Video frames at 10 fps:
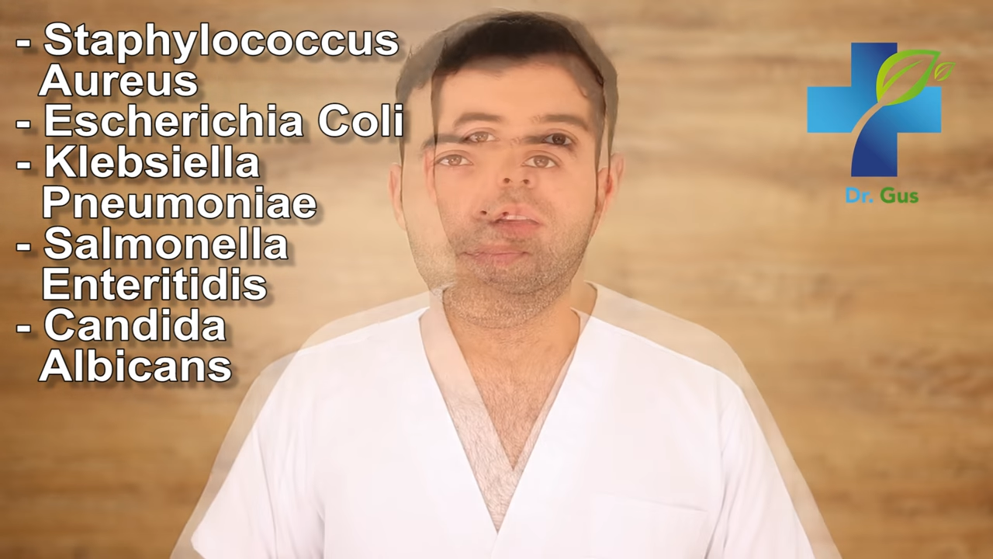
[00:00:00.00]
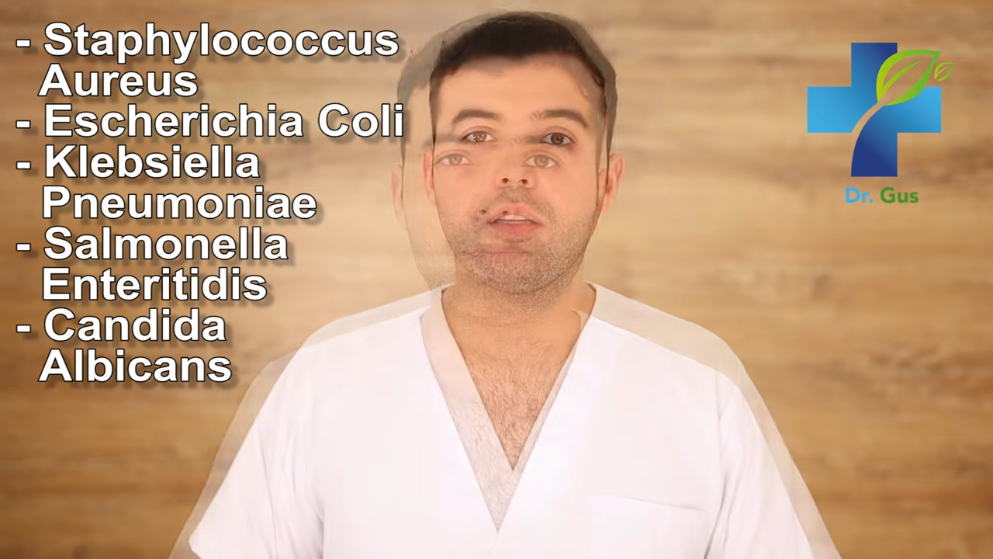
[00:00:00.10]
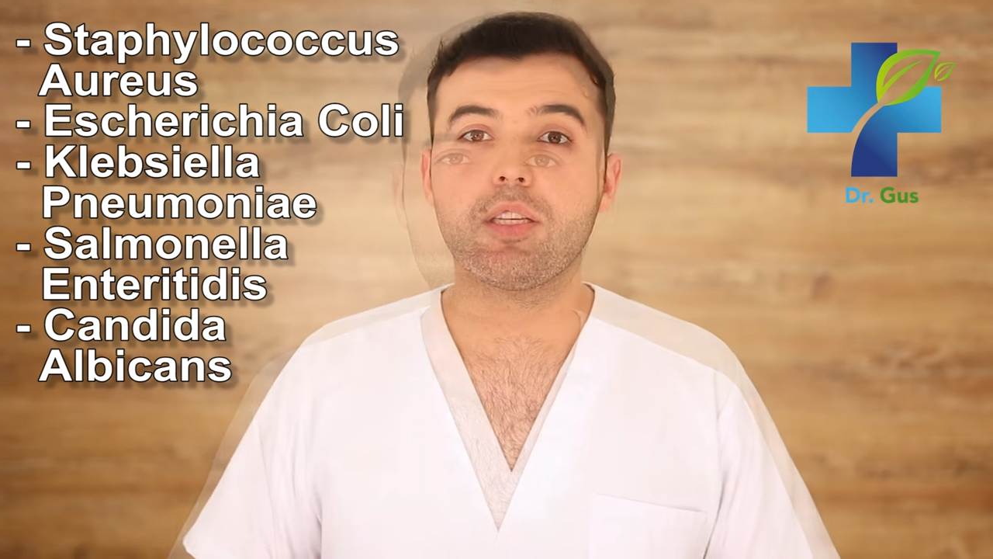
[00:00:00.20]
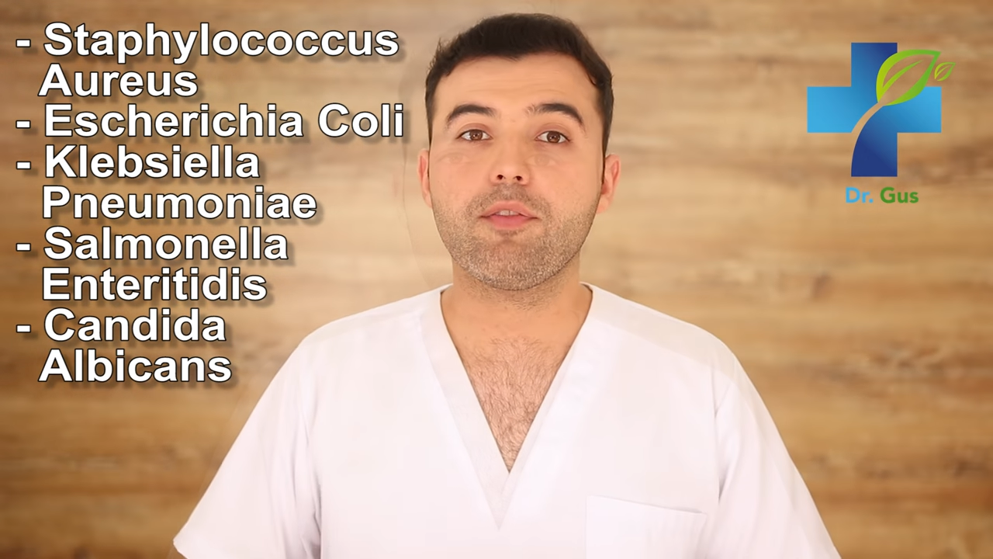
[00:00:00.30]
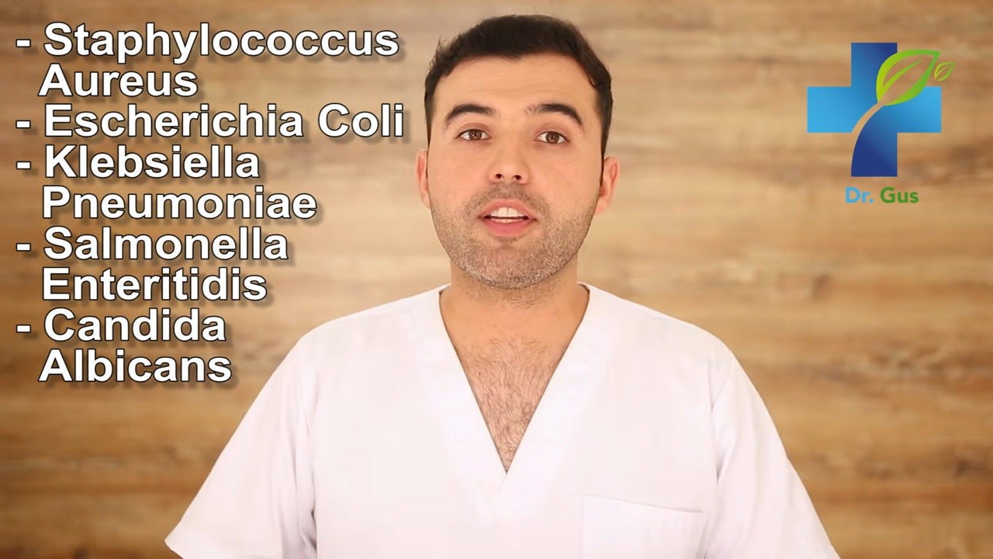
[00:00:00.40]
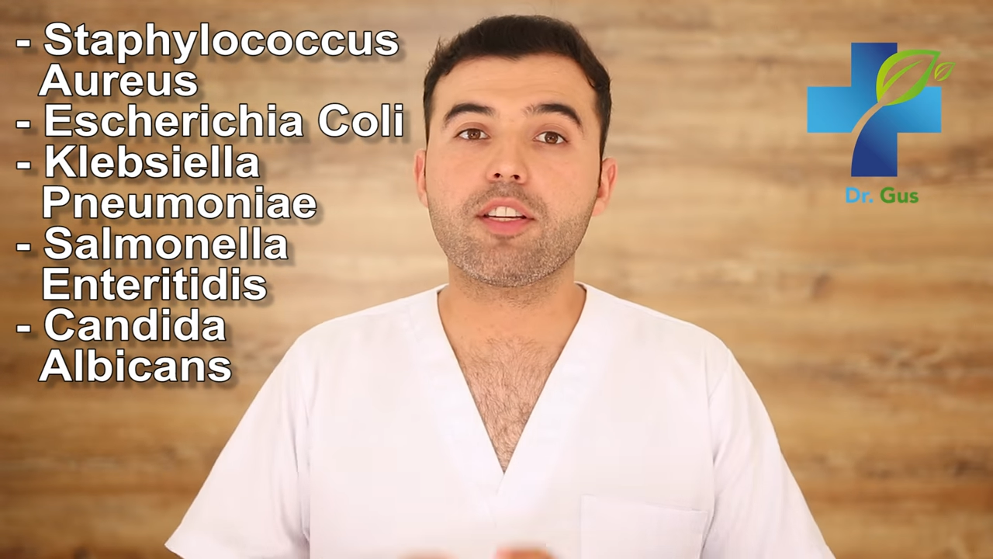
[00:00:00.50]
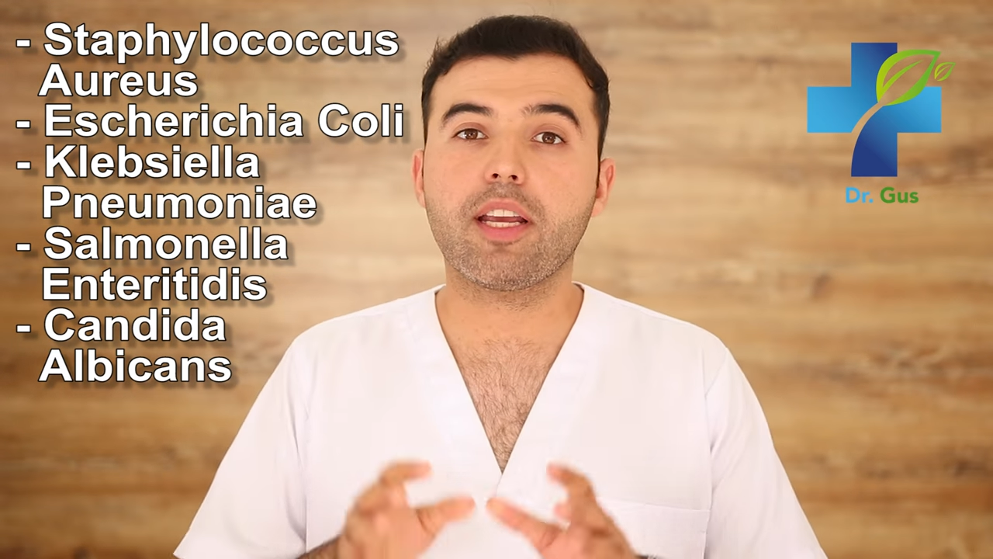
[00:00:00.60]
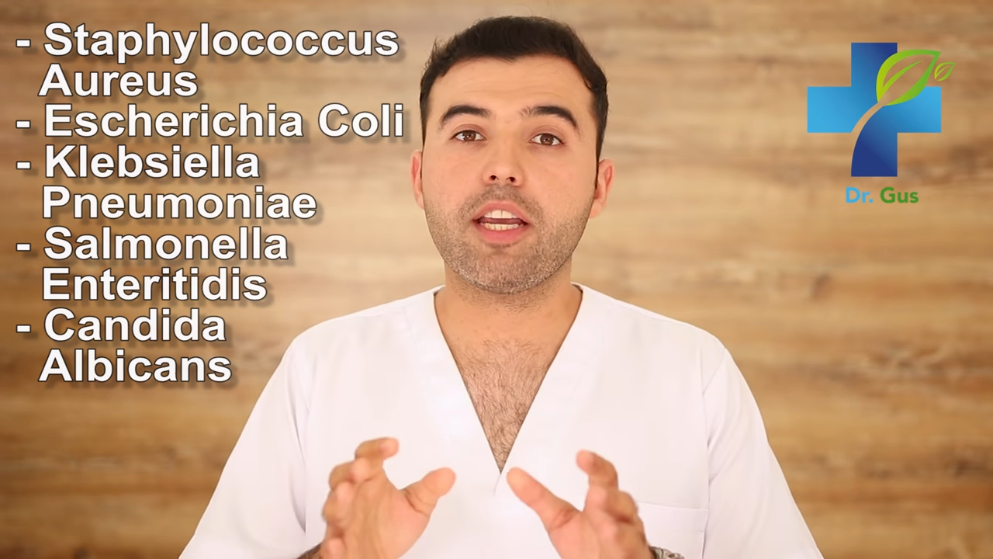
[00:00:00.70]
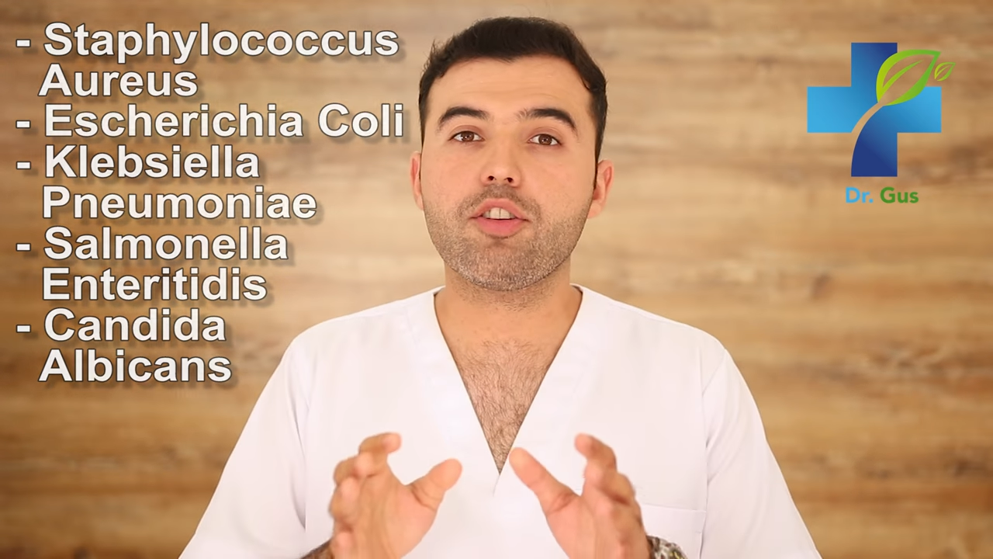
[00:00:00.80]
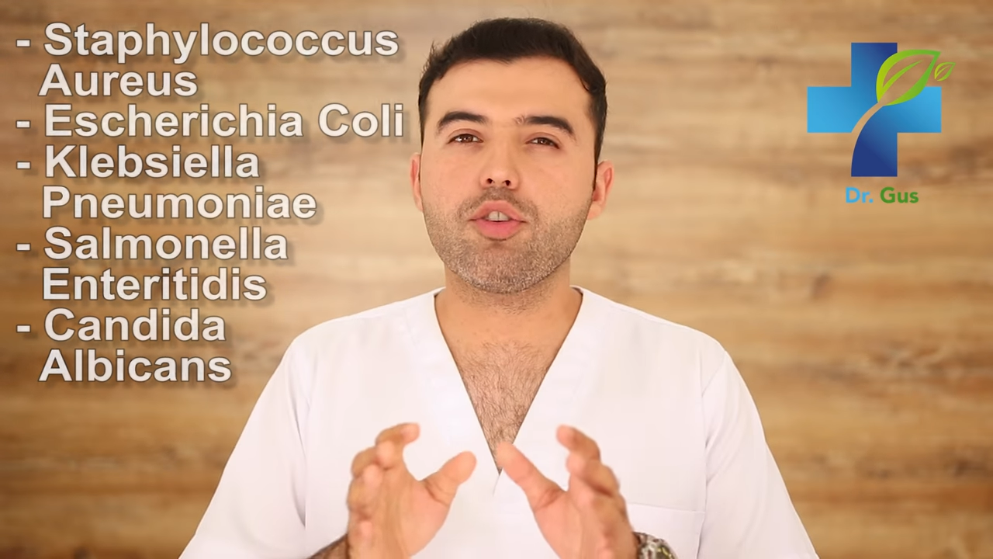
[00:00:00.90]
This
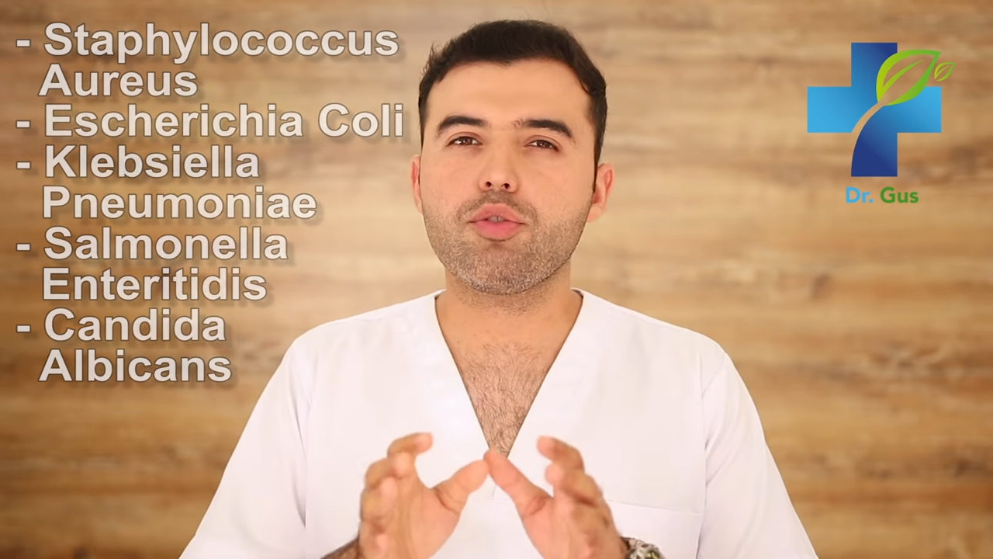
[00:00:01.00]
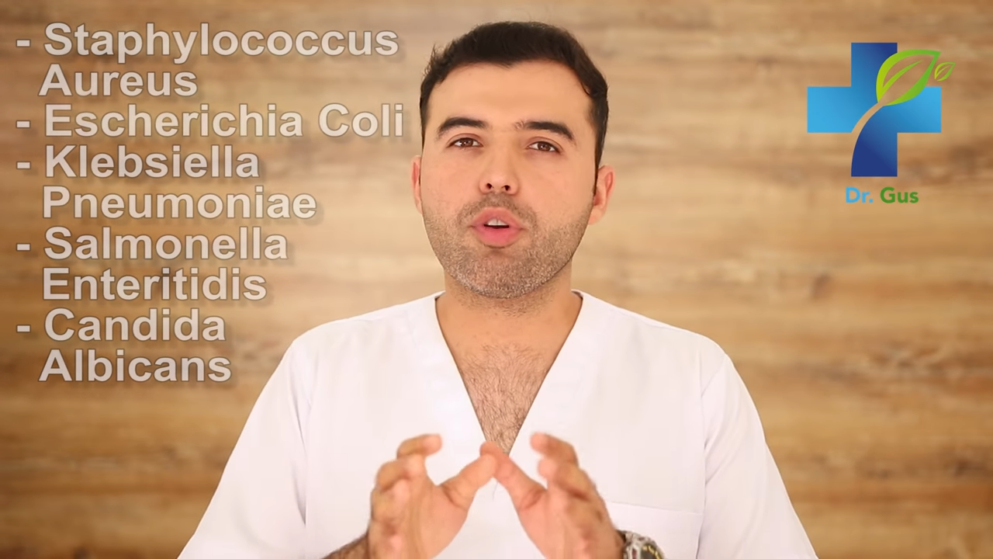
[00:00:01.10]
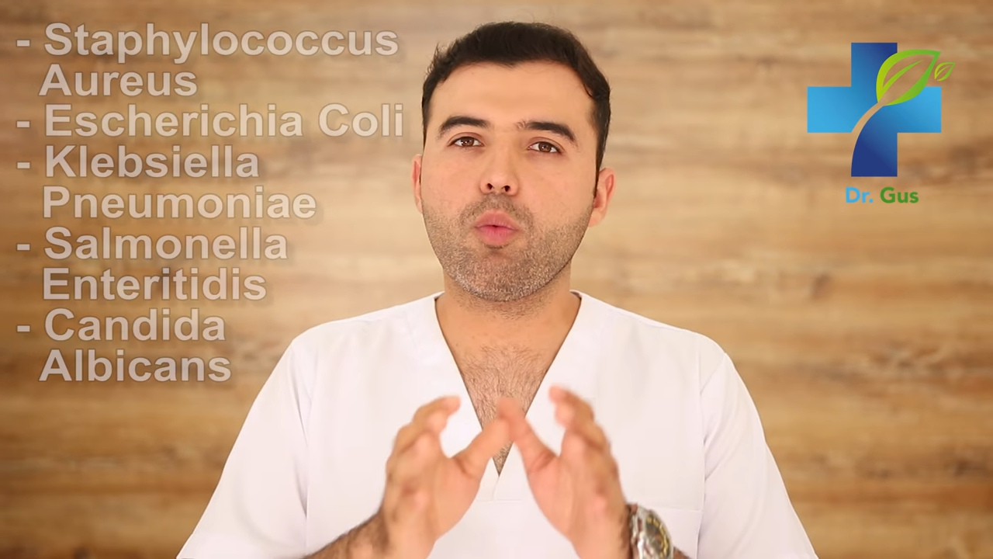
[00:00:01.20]
investigation used a